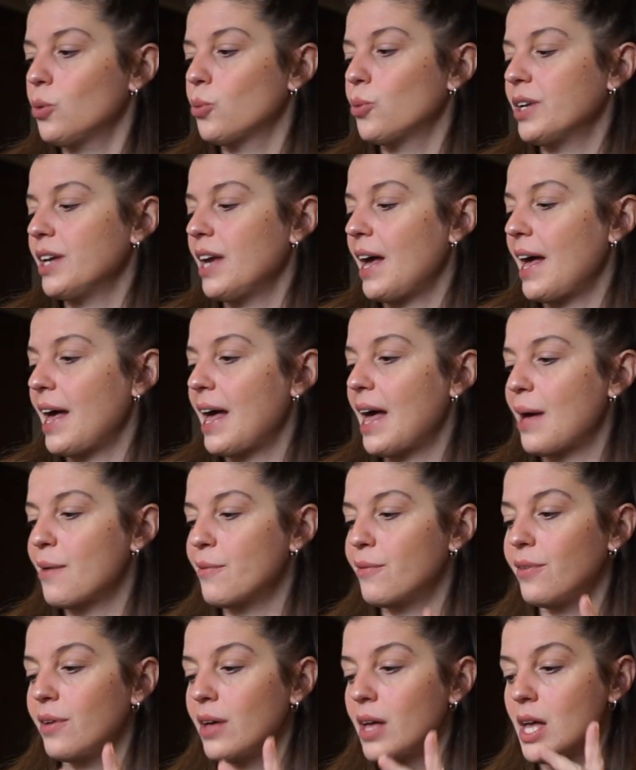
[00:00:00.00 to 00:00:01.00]
We have,
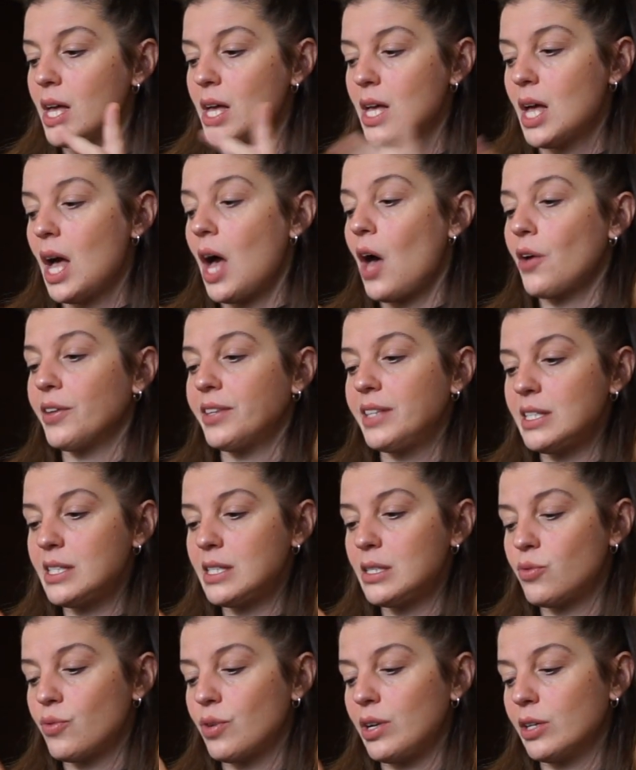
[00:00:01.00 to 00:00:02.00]
this
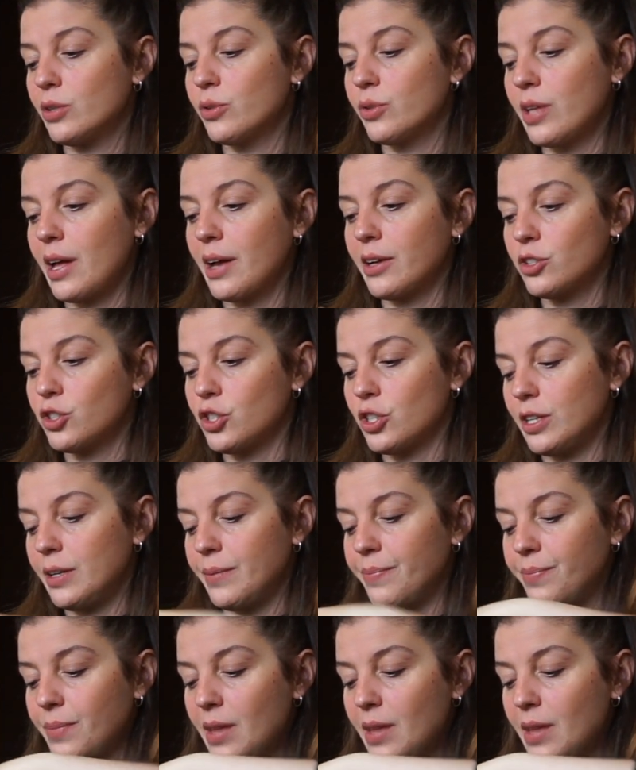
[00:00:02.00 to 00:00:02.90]
is really good actually.